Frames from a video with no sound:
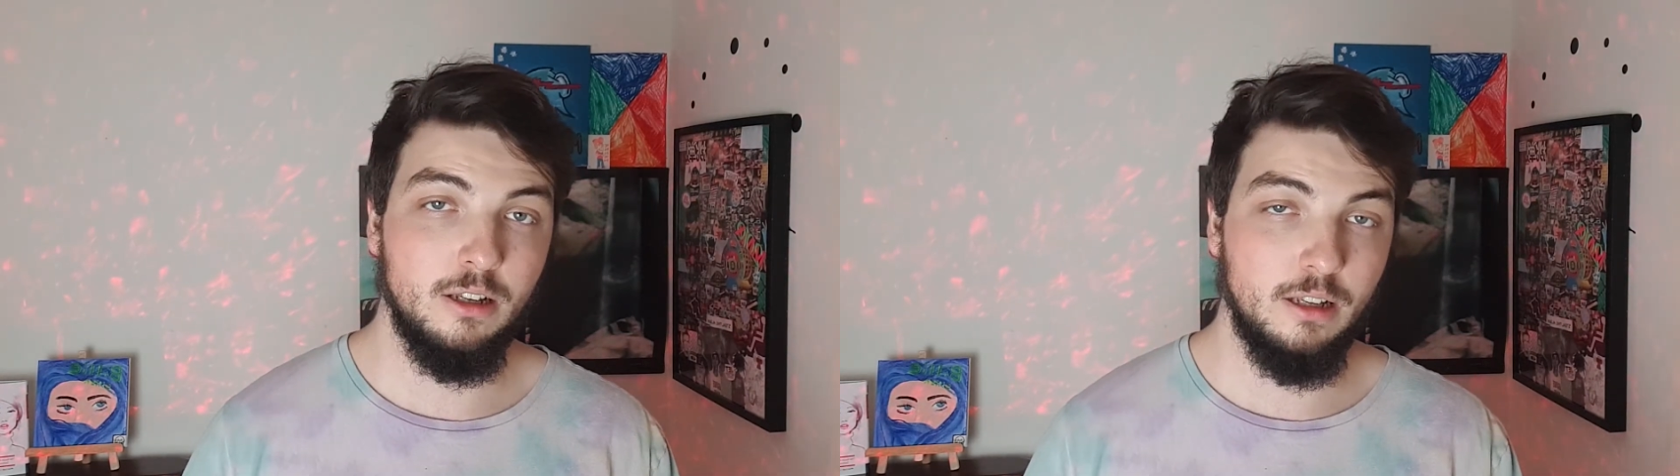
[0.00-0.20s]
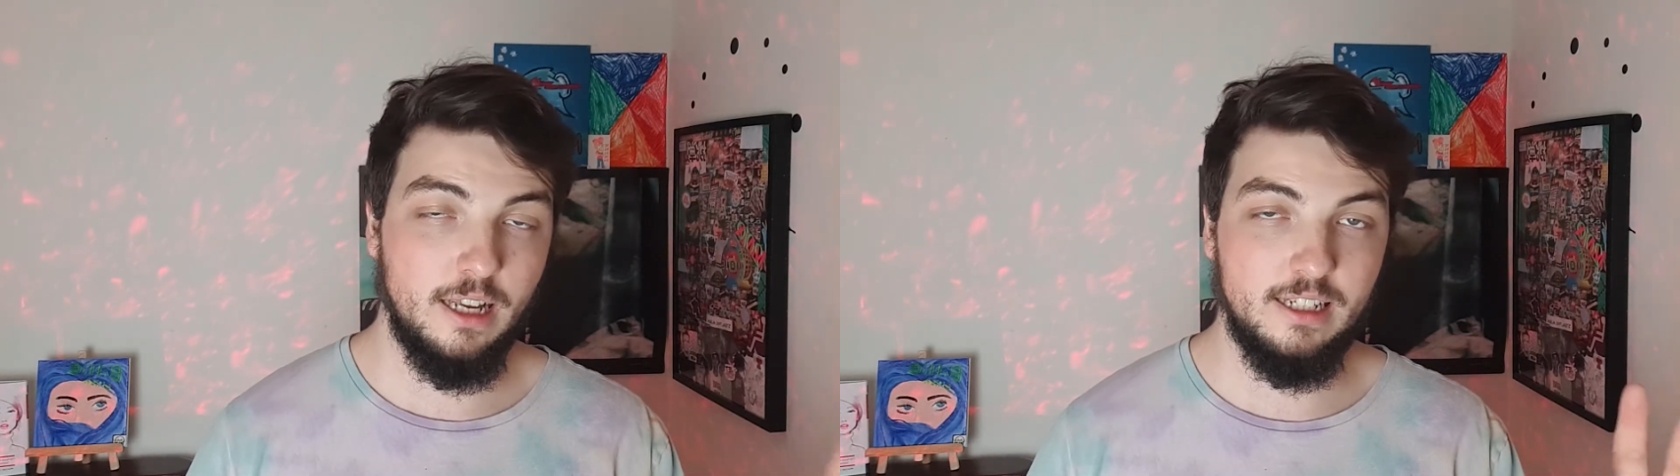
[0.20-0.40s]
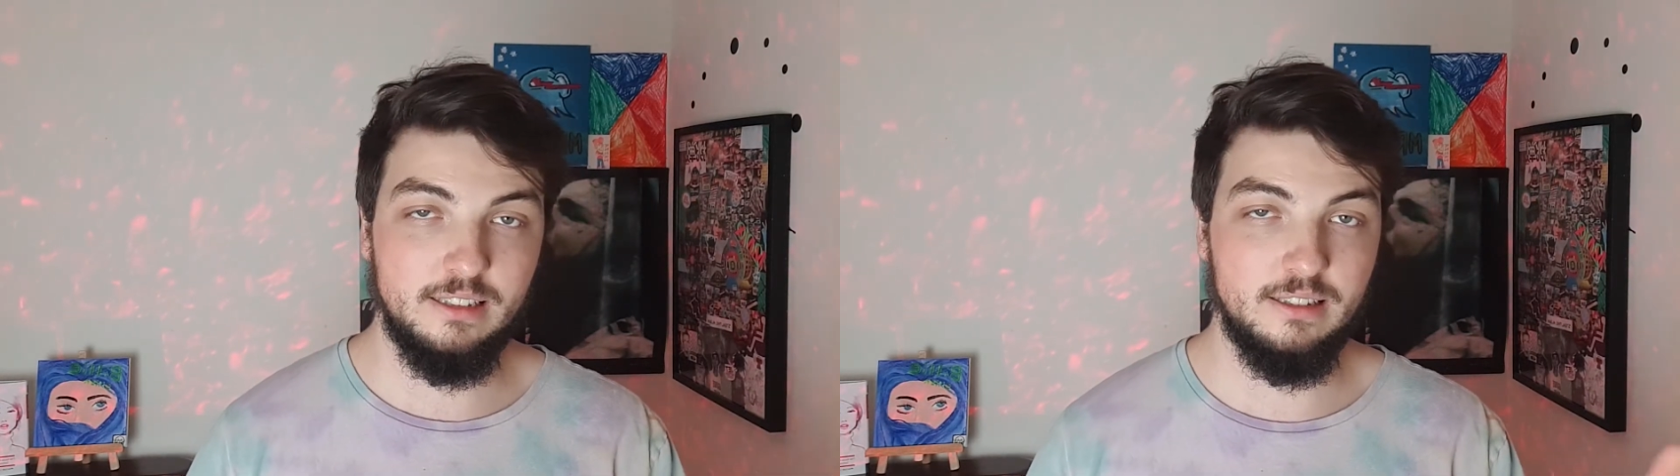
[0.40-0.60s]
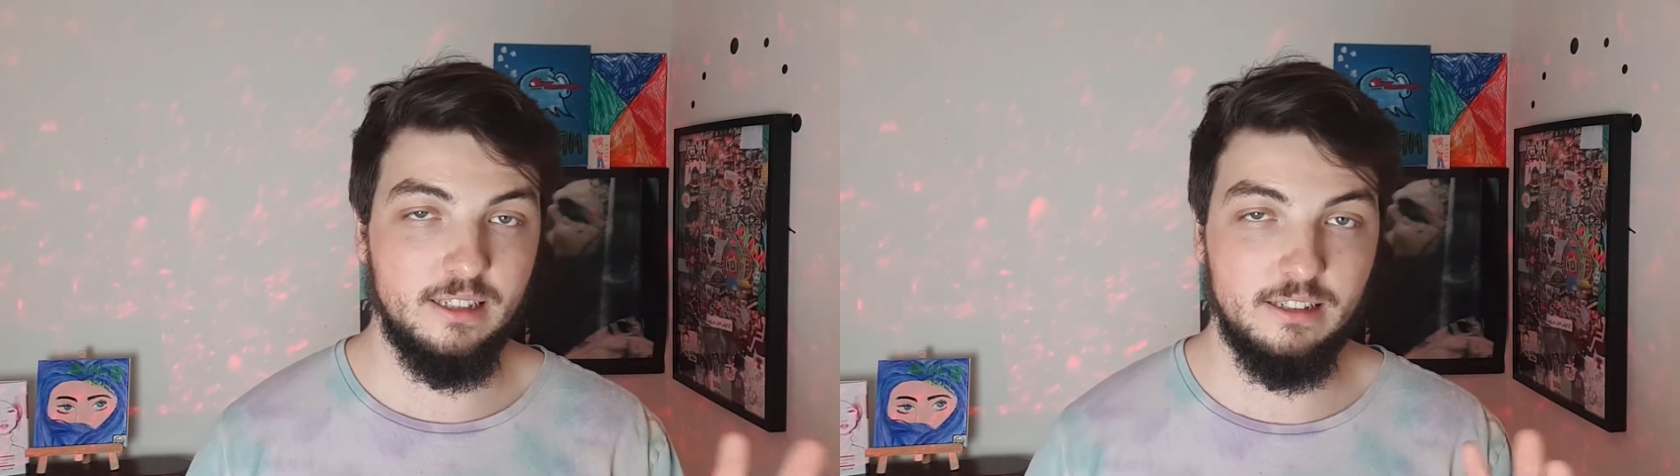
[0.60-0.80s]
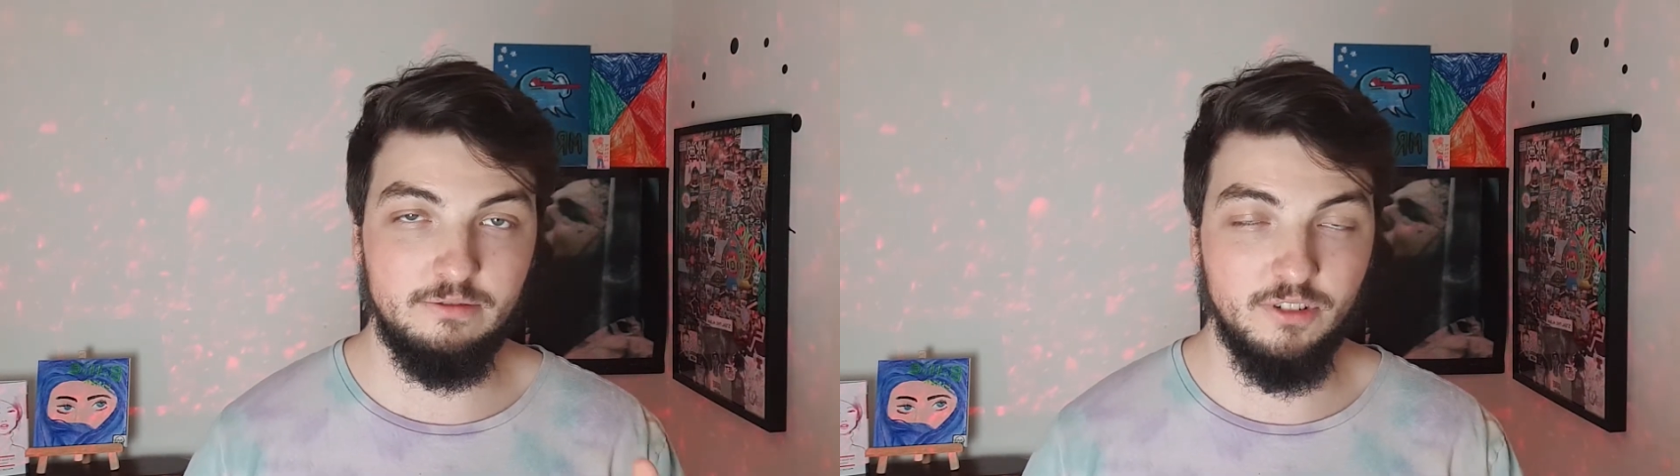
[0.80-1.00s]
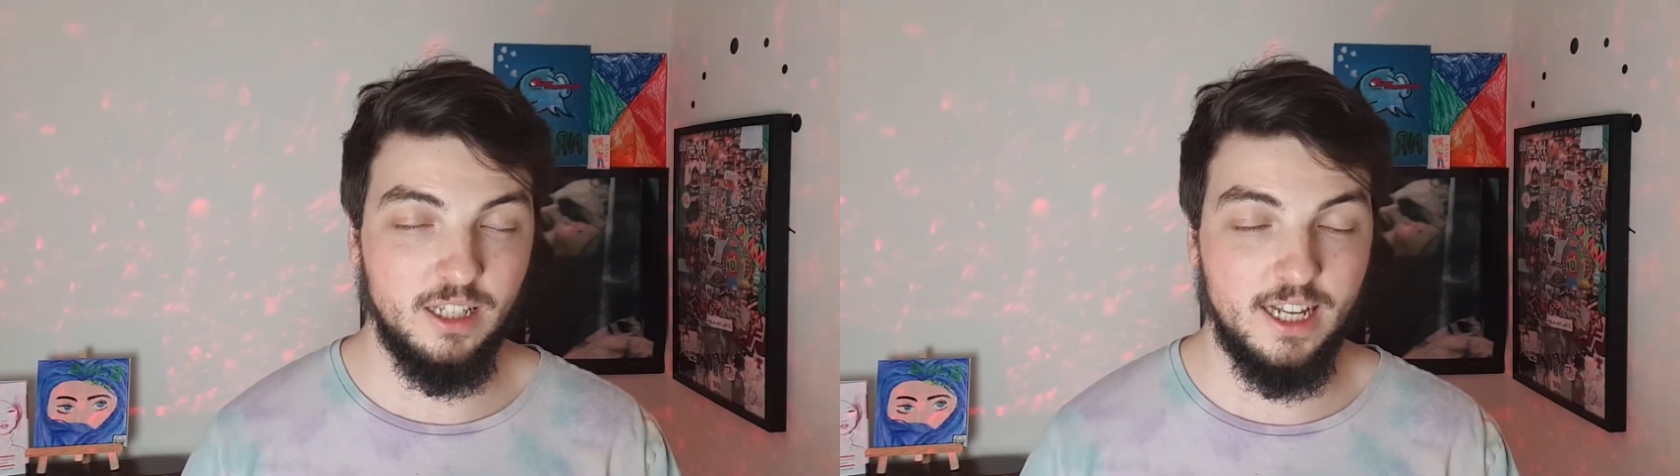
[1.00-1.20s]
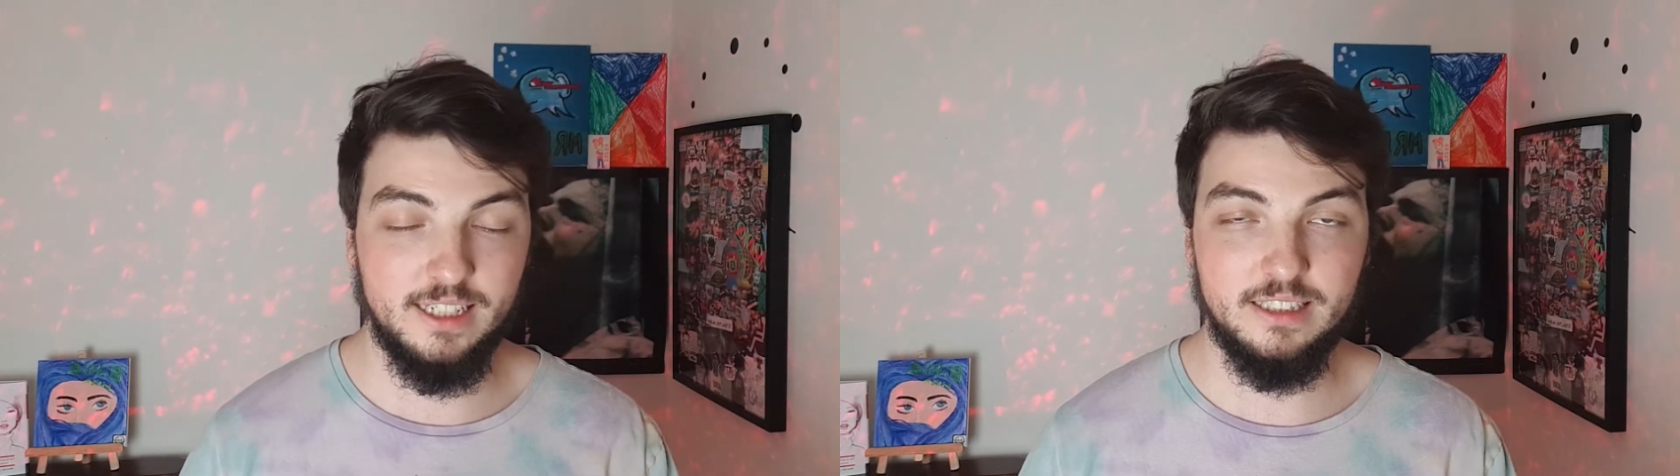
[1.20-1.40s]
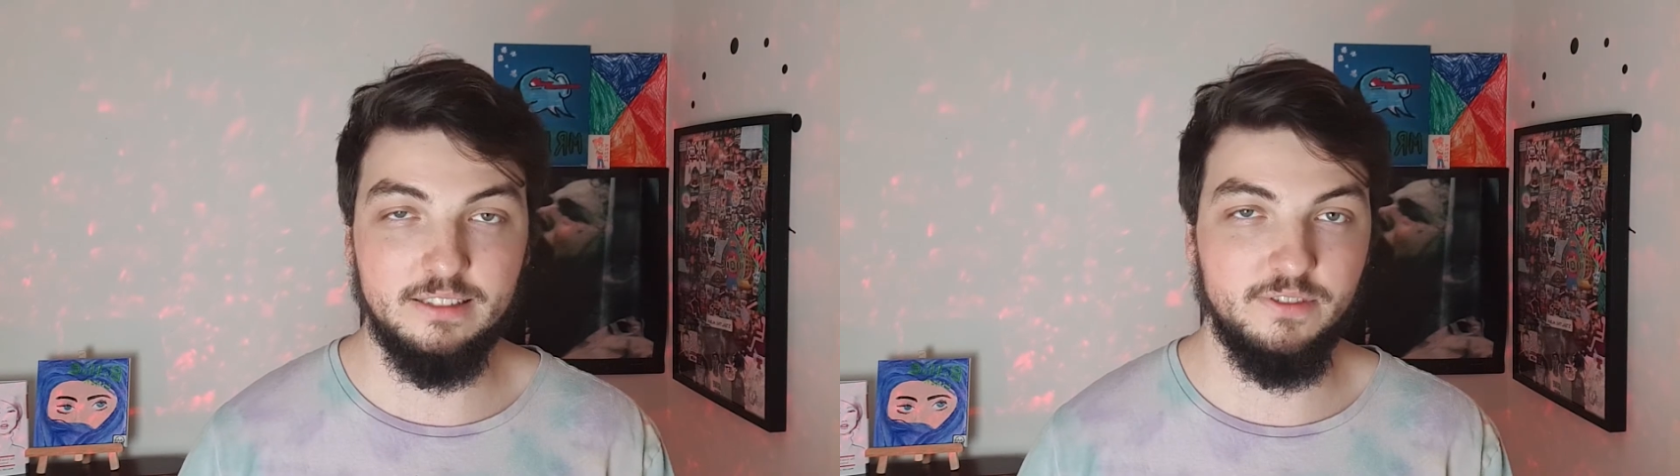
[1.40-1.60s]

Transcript: easy, relaxing